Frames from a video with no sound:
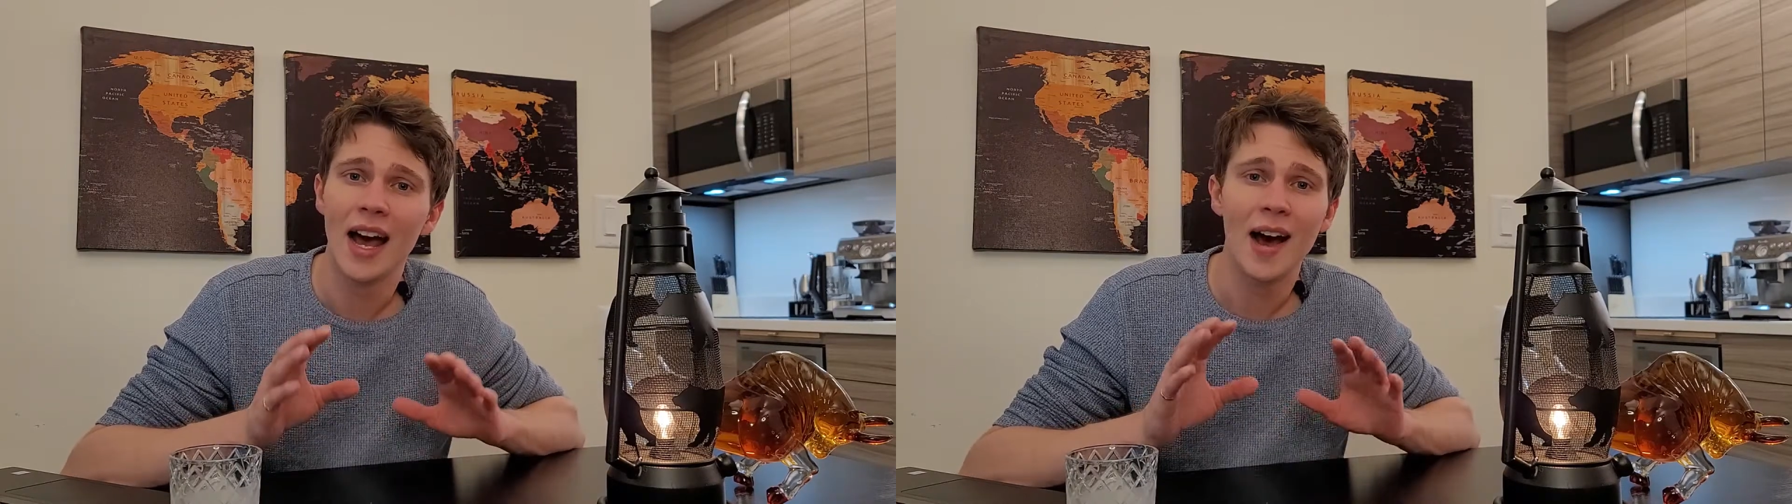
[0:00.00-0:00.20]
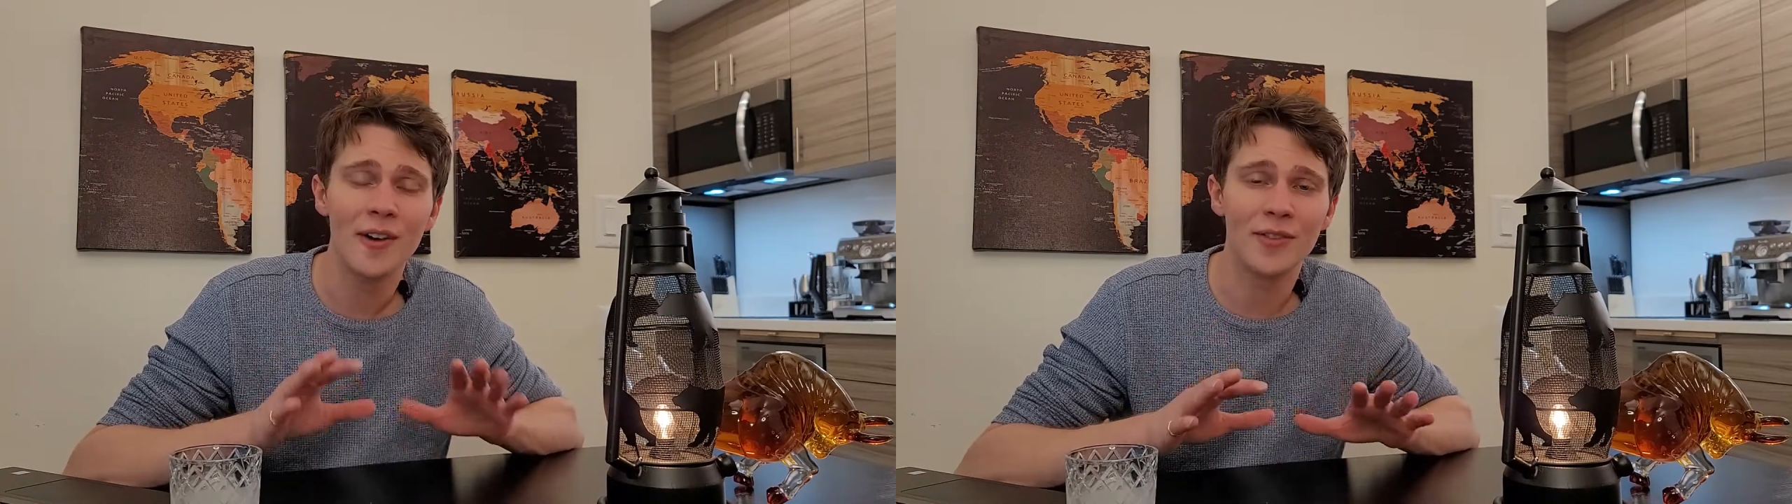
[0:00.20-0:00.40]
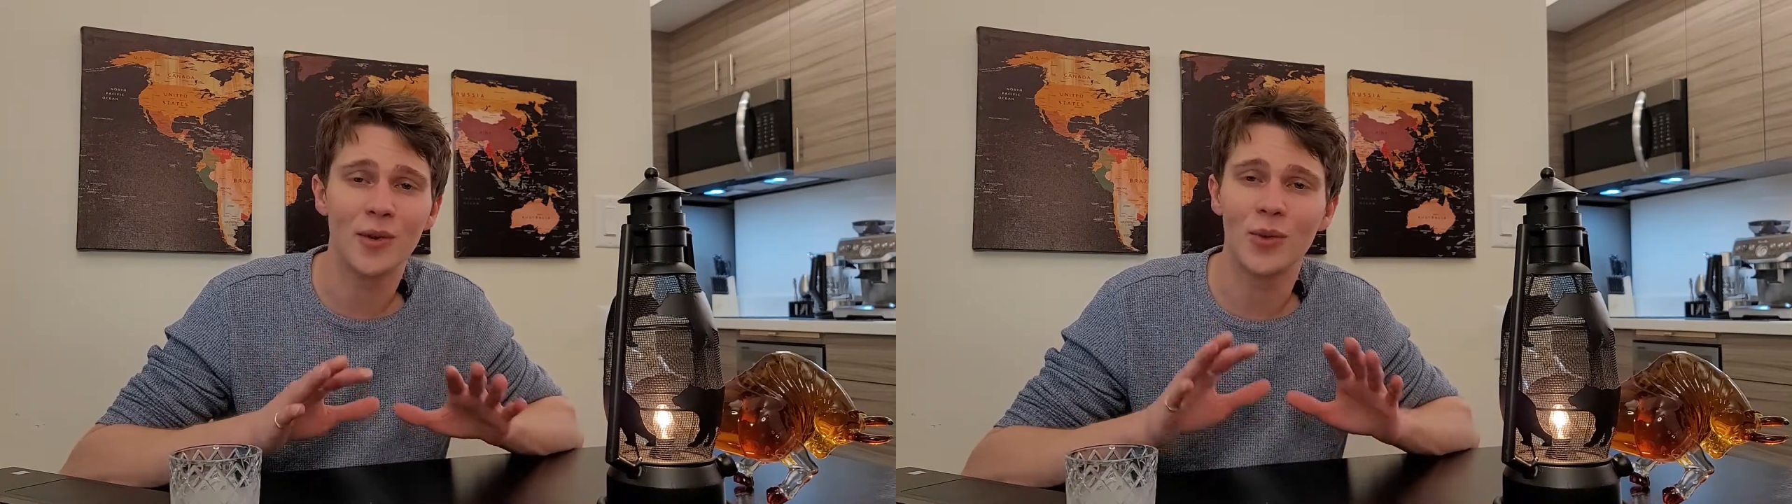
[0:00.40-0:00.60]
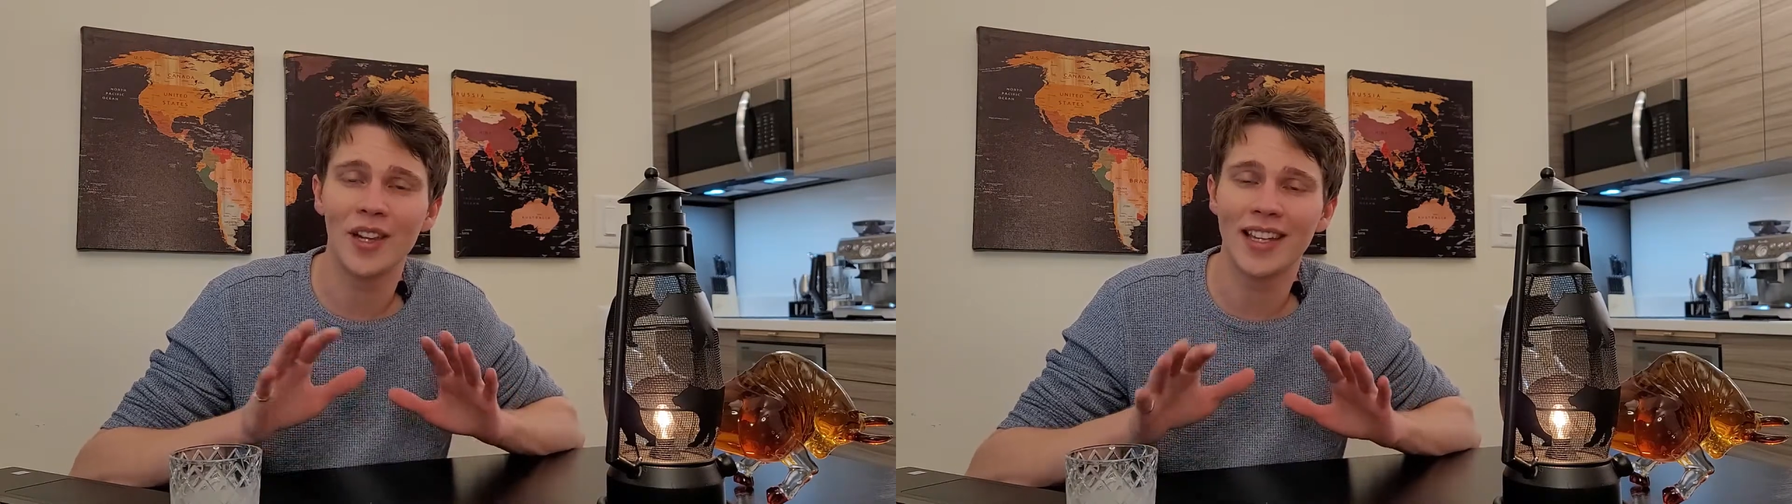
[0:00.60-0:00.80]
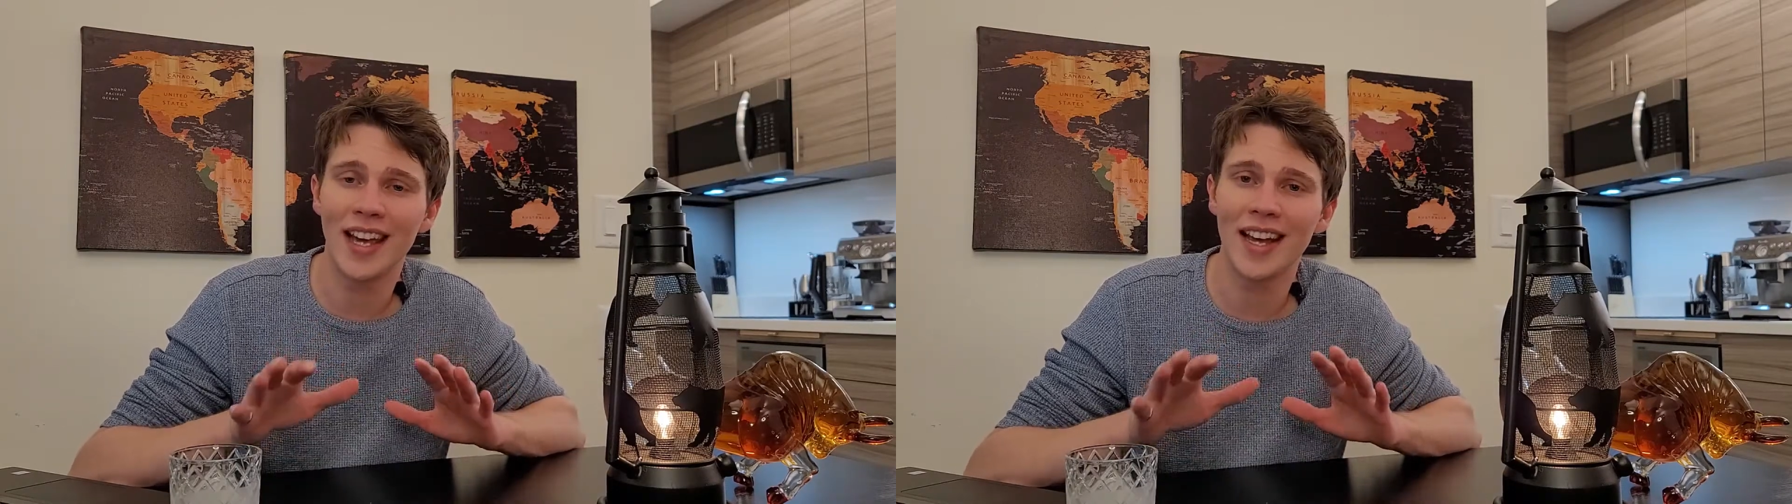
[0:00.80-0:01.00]
However,
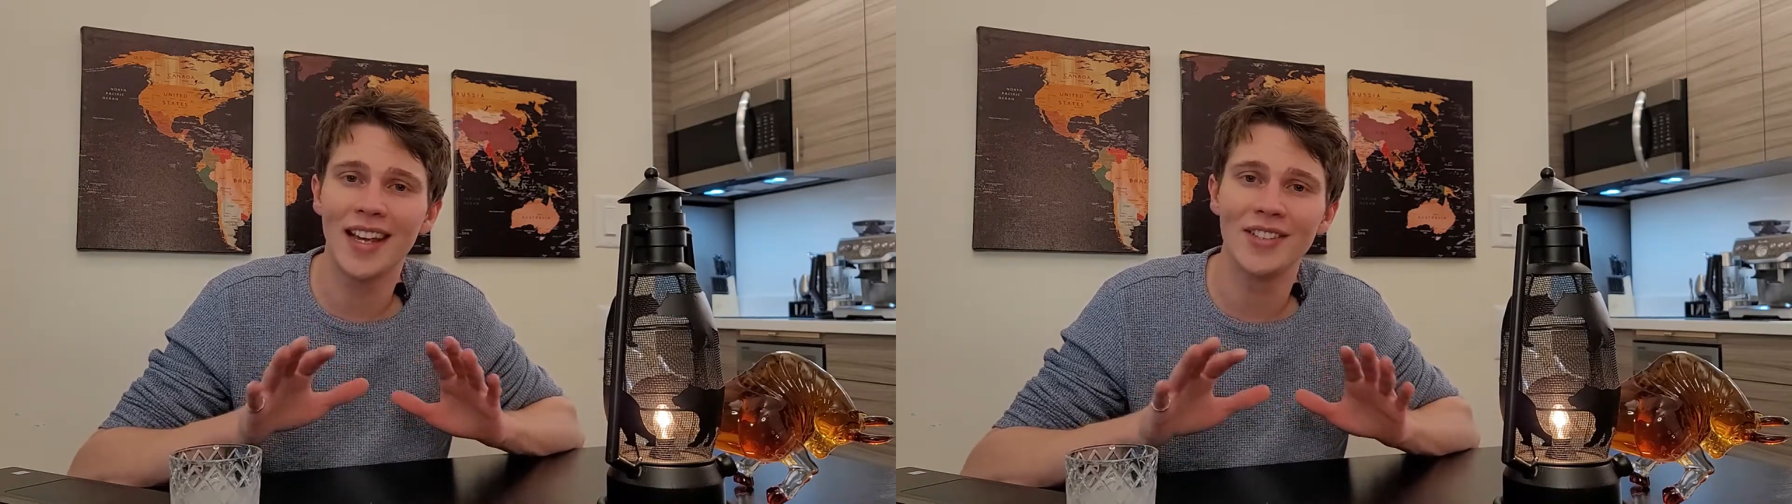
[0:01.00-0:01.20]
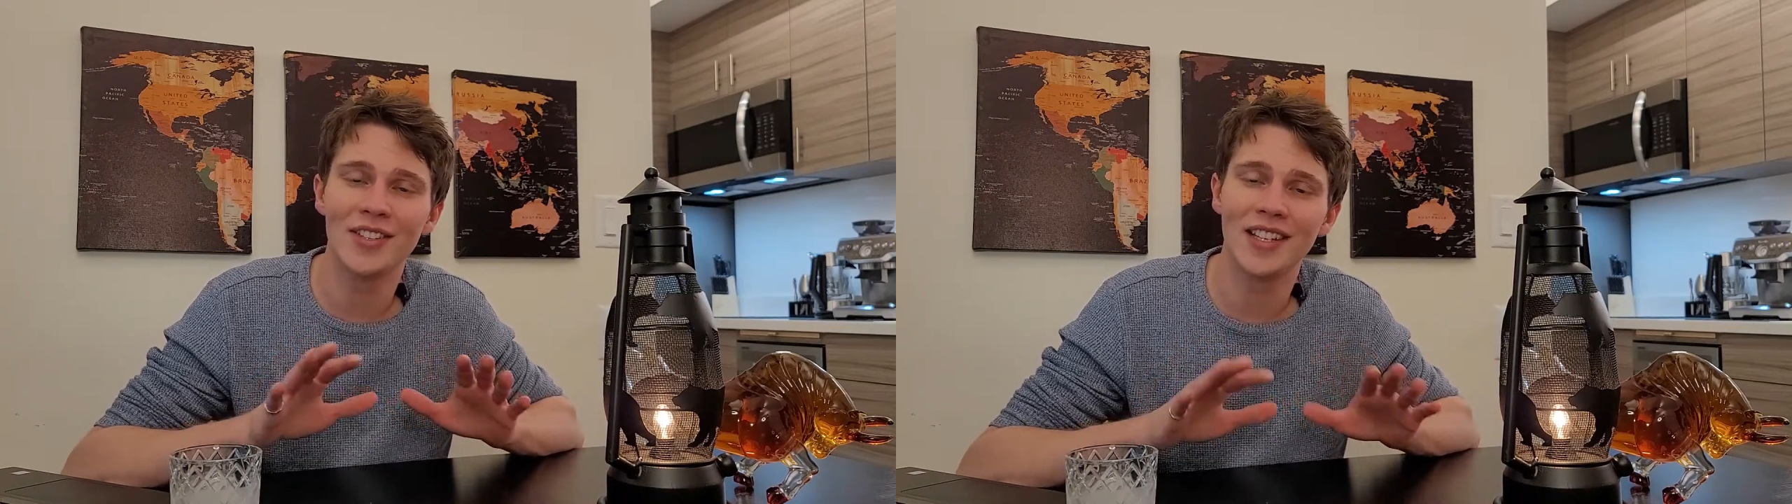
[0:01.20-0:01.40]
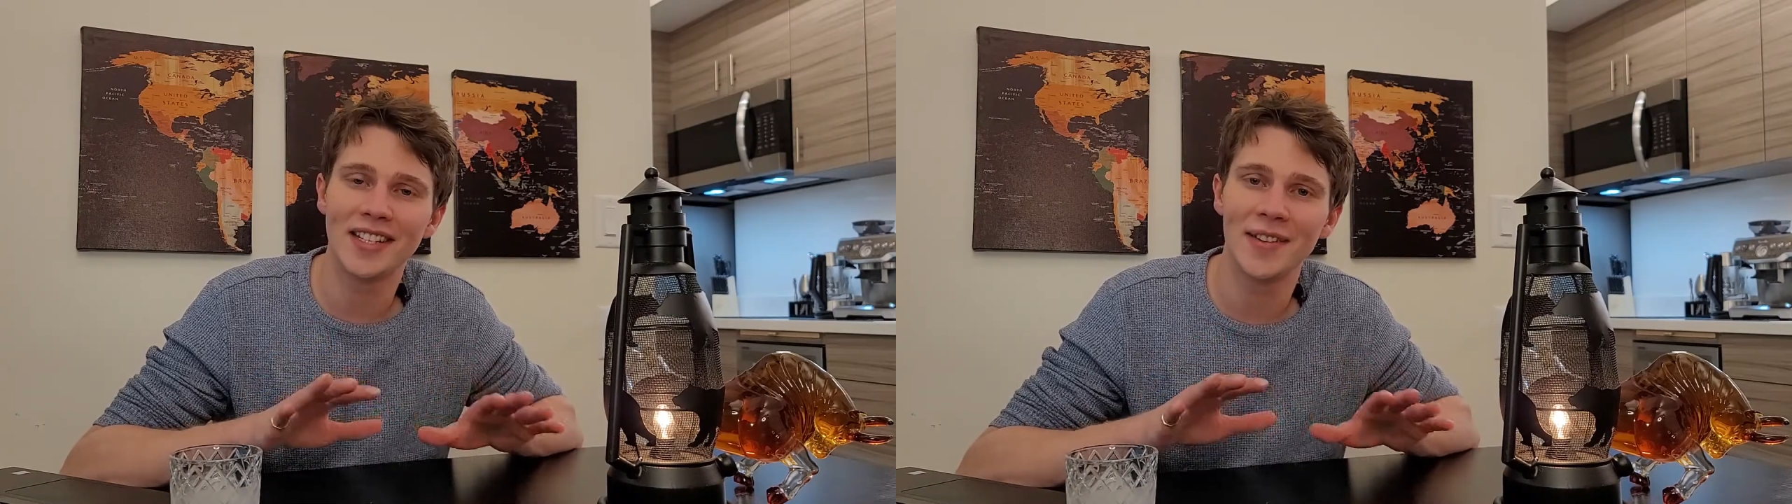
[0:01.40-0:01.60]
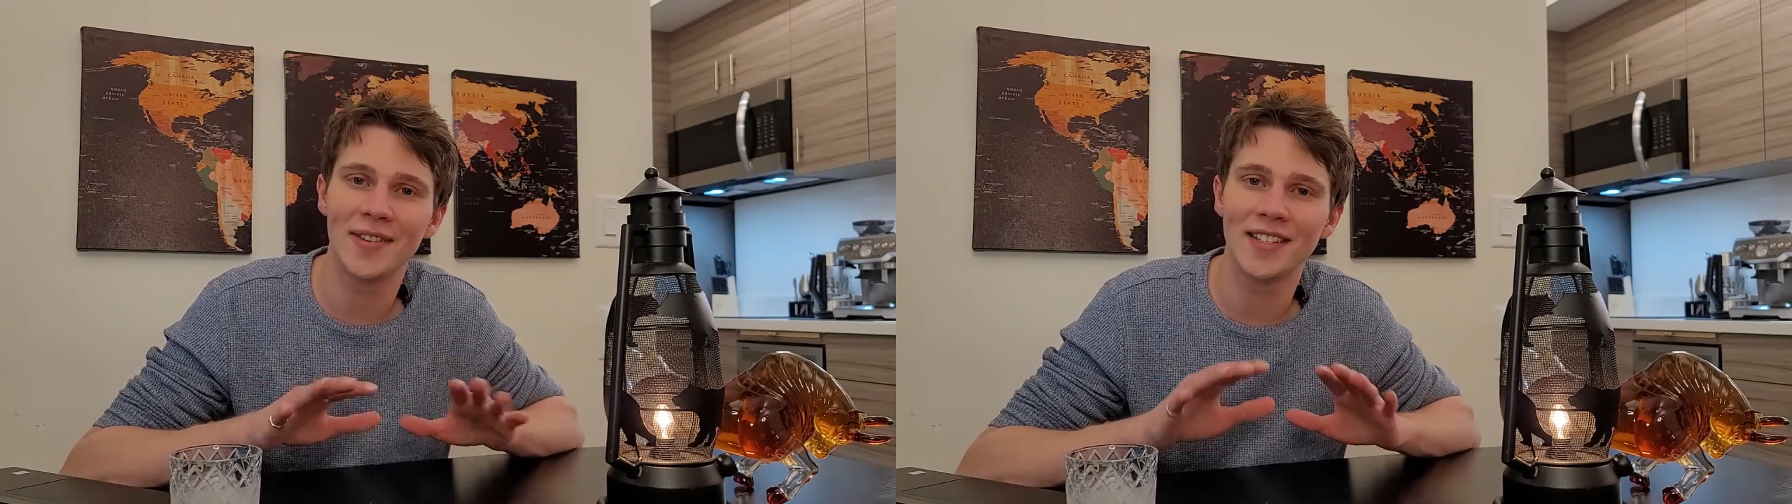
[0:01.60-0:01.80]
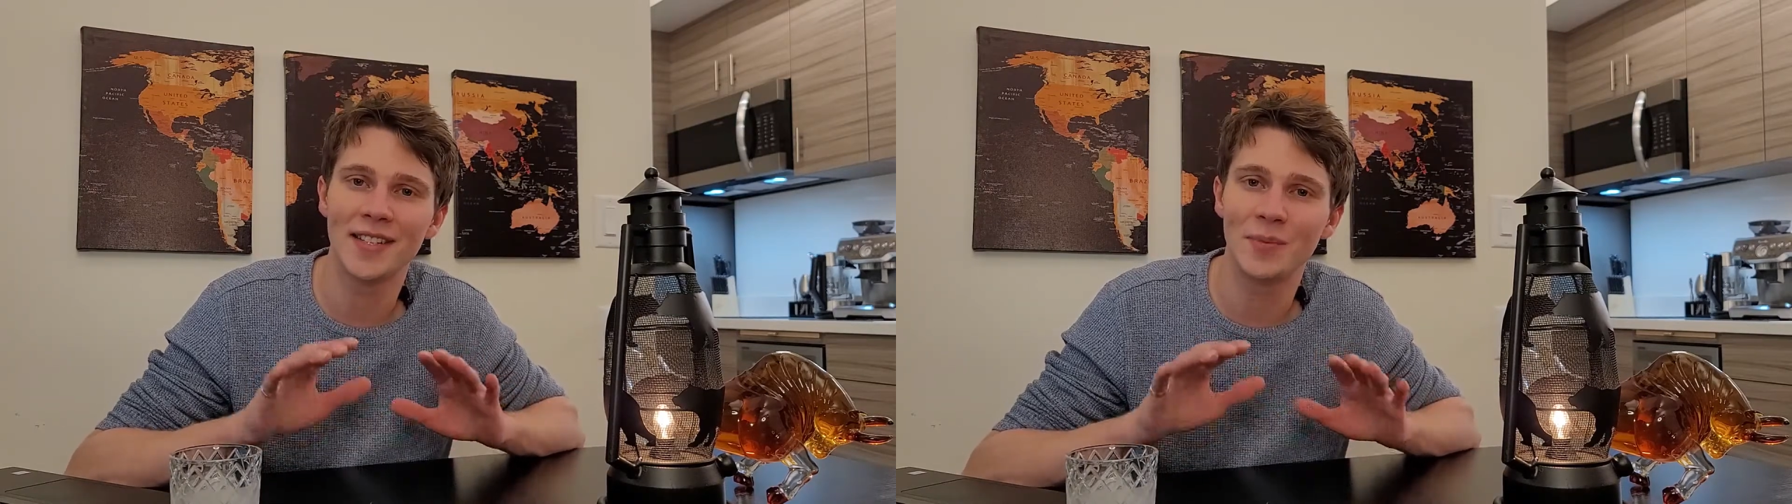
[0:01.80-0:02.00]
we'll get into the differences